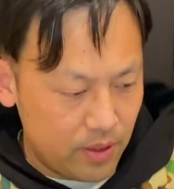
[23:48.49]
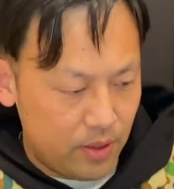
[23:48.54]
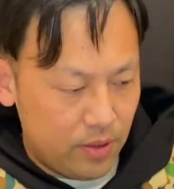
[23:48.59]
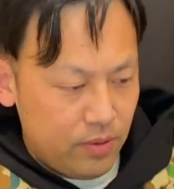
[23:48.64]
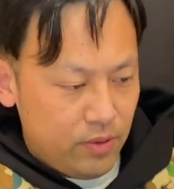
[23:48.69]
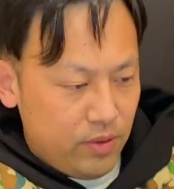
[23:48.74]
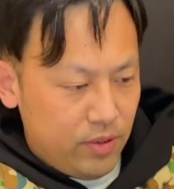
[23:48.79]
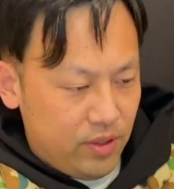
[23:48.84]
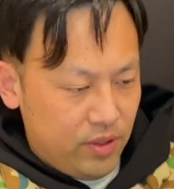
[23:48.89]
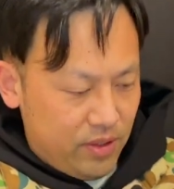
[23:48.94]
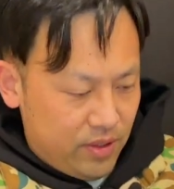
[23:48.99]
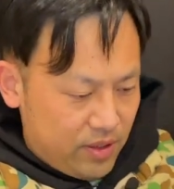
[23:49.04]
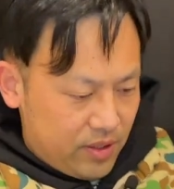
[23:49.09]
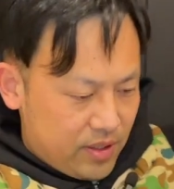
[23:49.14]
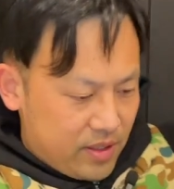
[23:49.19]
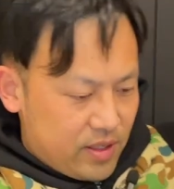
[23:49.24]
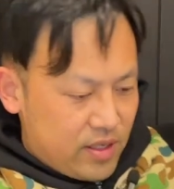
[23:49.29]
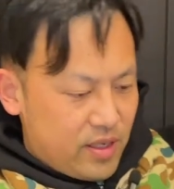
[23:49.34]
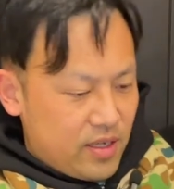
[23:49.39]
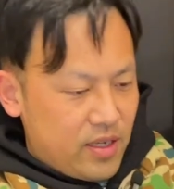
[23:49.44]
I'll just
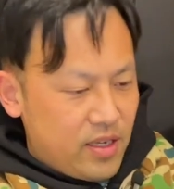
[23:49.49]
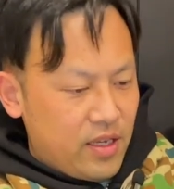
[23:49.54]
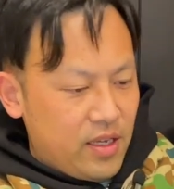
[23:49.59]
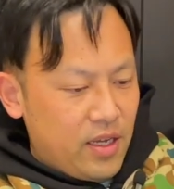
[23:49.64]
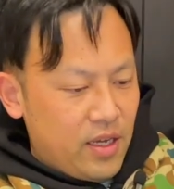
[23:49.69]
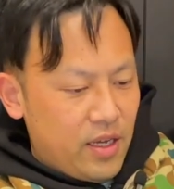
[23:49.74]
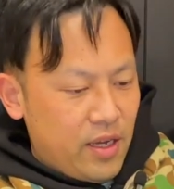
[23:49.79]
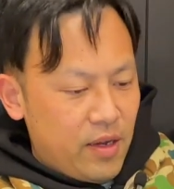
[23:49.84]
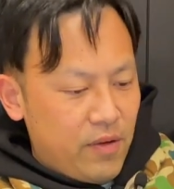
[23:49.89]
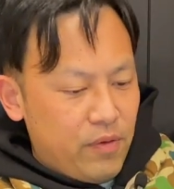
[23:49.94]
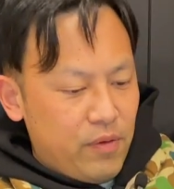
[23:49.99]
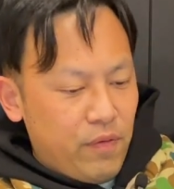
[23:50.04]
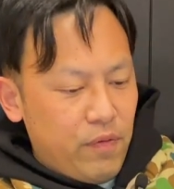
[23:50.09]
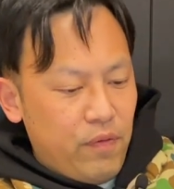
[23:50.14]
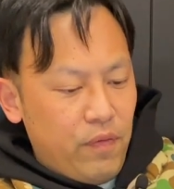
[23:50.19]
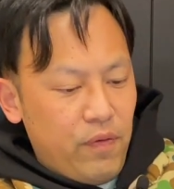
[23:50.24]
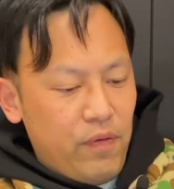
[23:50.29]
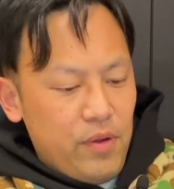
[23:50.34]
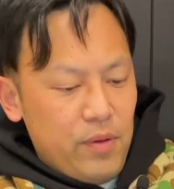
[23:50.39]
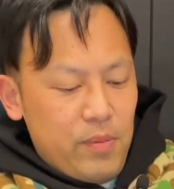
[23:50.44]
have to
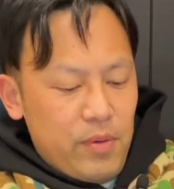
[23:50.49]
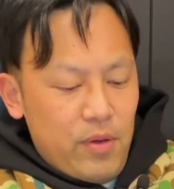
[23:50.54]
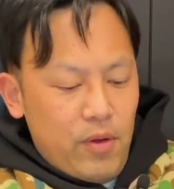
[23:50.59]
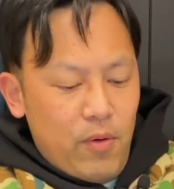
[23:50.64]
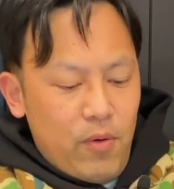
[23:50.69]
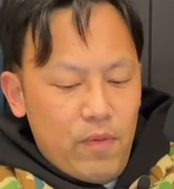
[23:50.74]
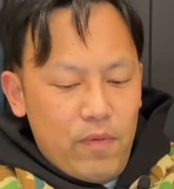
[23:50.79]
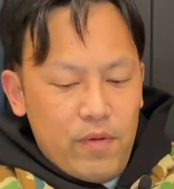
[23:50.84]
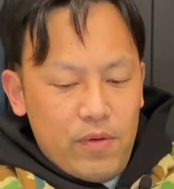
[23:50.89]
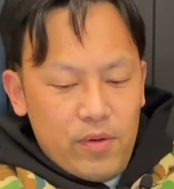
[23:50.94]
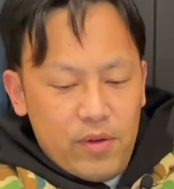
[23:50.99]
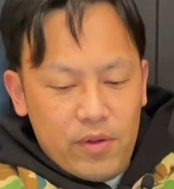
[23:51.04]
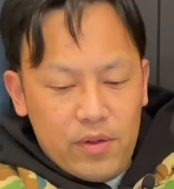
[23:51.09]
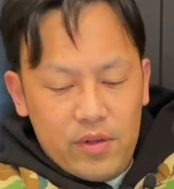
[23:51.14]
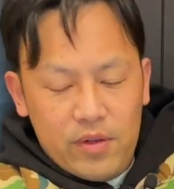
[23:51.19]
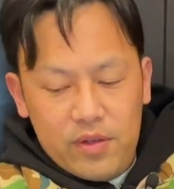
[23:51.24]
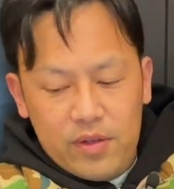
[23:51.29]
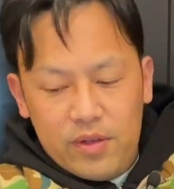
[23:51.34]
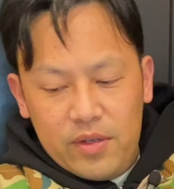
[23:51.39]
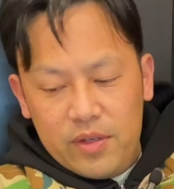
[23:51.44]
flip it over
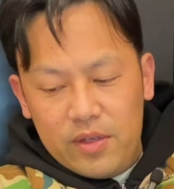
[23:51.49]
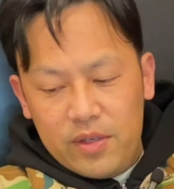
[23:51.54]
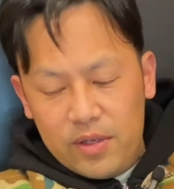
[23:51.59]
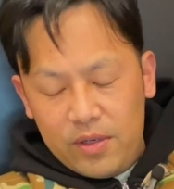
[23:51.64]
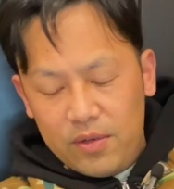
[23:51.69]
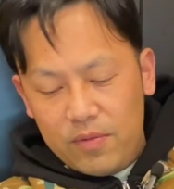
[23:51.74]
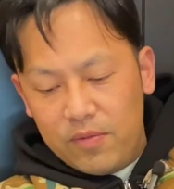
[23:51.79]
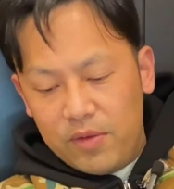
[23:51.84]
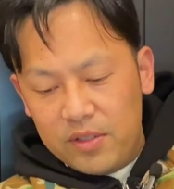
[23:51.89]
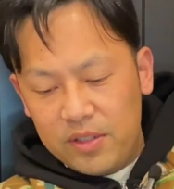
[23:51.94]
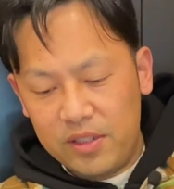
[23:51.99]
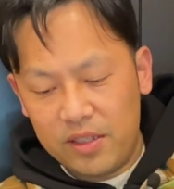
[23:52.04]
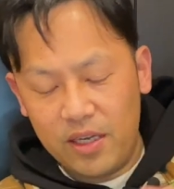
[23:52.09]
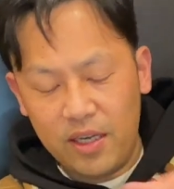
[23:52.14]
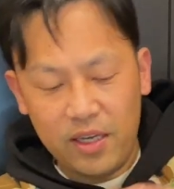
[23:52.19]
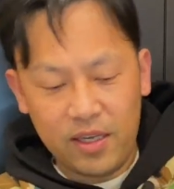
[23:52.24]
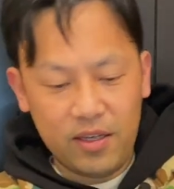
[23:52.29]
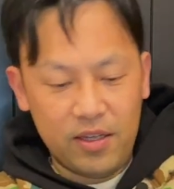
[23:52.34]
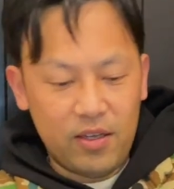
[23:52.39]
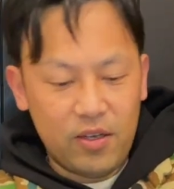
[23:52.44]
once
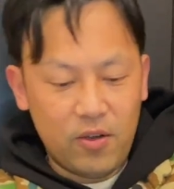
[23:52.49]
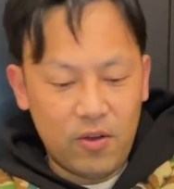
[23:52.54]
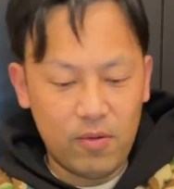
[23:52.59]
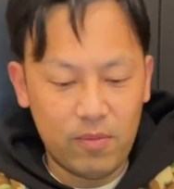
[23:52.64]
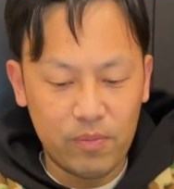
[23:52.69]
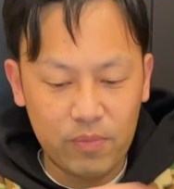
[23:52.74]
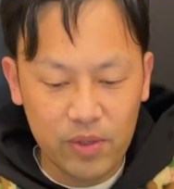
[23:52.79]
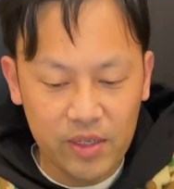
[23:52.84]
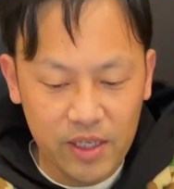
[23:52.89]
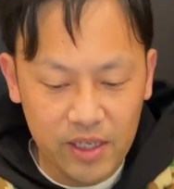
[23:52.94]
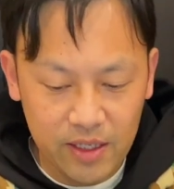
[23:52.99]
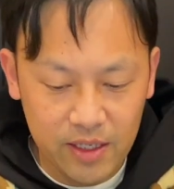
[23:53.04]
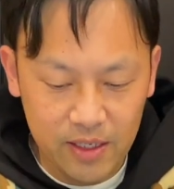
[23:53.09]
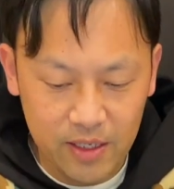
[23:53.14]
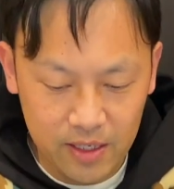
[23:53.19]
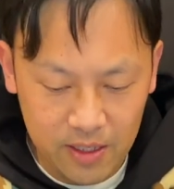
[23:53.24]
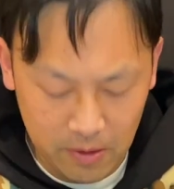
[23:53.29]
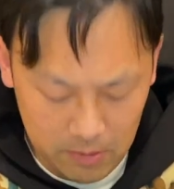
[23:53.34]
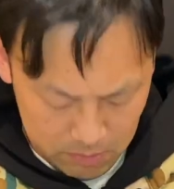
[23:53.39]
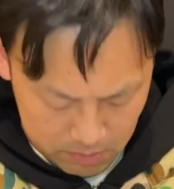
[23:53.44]
I complete
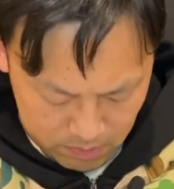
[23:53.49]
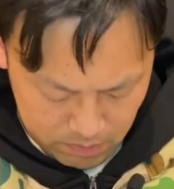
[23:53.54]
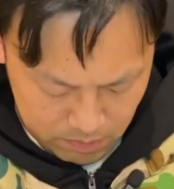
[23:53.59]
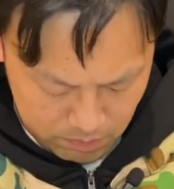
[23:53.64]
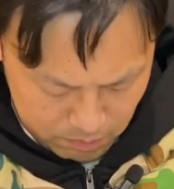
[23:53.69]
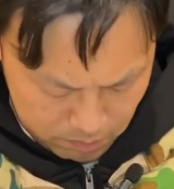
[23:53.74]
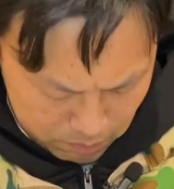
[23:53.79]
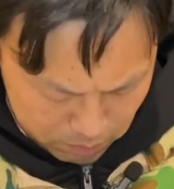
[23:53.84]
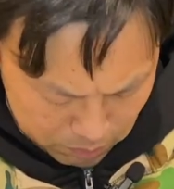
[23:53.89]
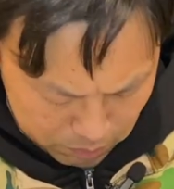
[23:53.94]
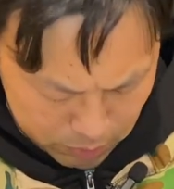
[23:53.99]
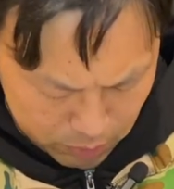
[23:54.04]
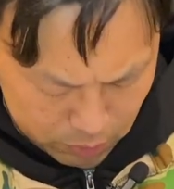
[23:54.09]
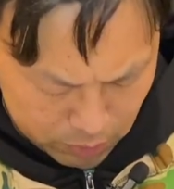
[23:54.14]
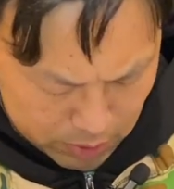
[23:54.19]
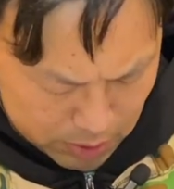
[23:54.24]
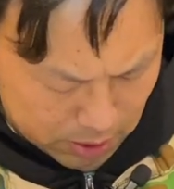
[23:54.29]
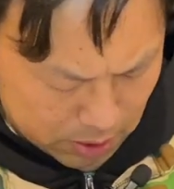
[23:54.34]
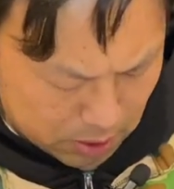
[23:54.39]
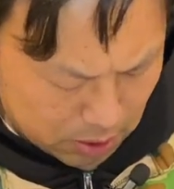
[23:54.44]

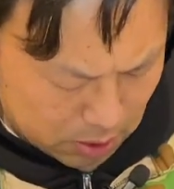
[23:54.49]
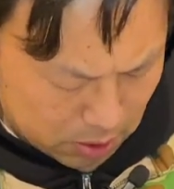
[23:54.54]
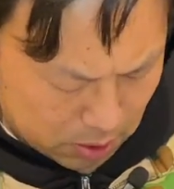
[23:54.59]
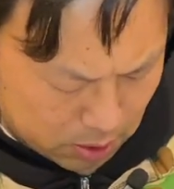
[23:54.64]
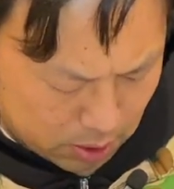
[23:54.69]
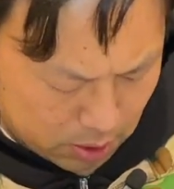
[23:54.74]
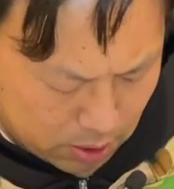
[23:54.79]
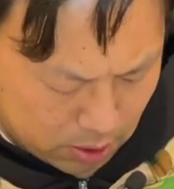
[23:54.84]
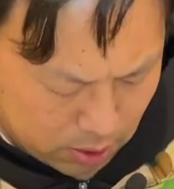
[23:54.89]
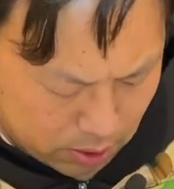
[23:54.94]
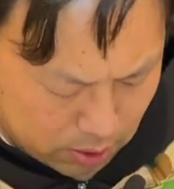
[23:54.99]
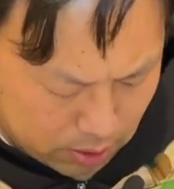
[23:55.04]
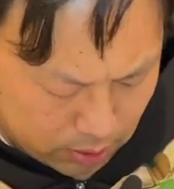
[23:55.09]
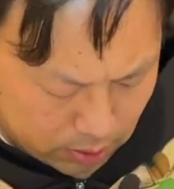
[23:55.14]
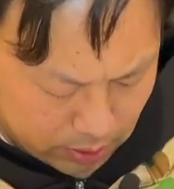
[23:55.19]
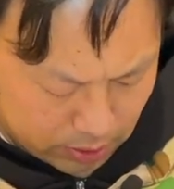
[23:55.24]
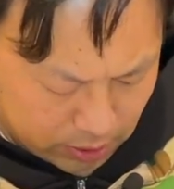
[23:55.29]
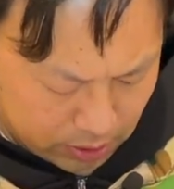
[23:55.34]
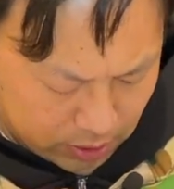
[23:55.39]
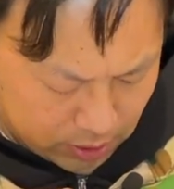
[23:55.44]
building. Oh,
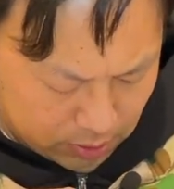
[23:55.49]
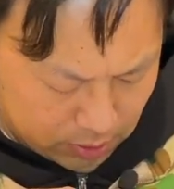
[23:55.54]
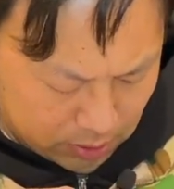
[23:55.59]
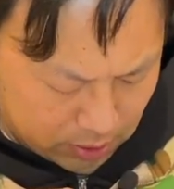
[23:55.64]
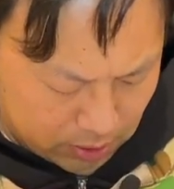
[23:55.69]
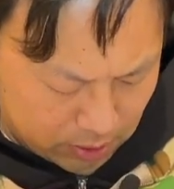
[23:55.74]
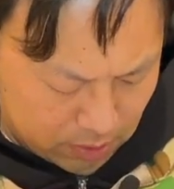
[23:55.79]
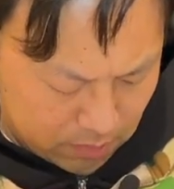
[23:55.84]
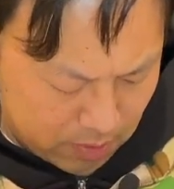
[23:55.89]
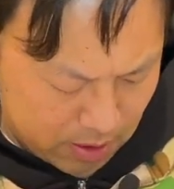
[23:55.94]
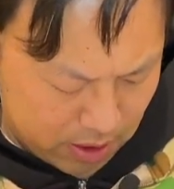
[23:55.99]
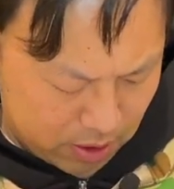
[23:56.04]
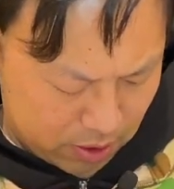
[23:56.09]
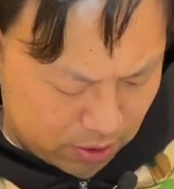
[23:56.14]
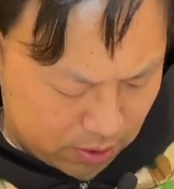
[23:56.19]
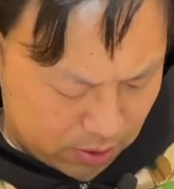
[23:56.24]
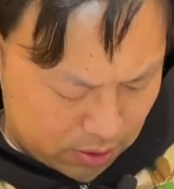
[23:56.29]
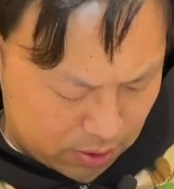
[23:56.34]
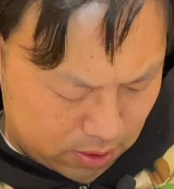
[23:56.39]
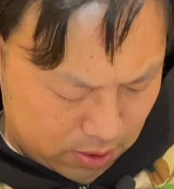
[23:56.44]
is the mic on?